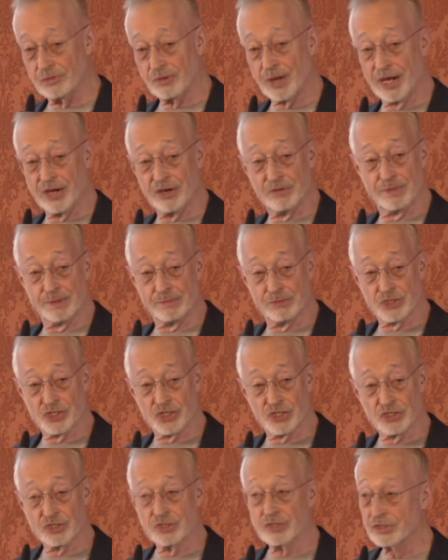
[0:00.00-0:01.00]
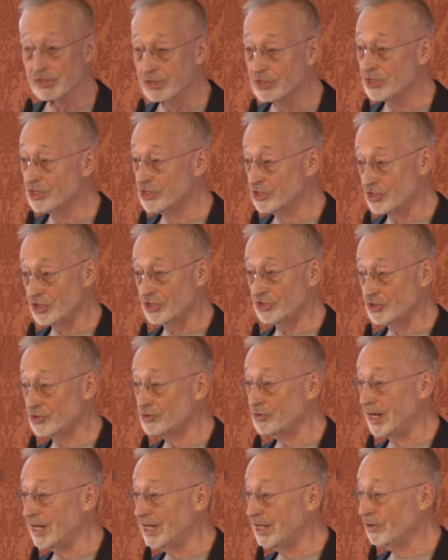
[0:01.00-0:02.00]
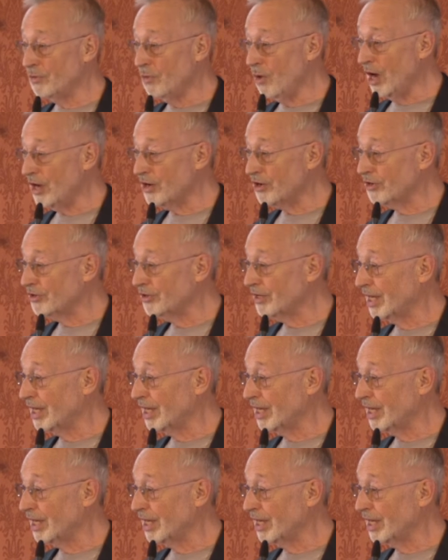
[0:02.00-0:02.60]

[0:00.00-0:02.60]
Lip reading: Why aren't people just trading water?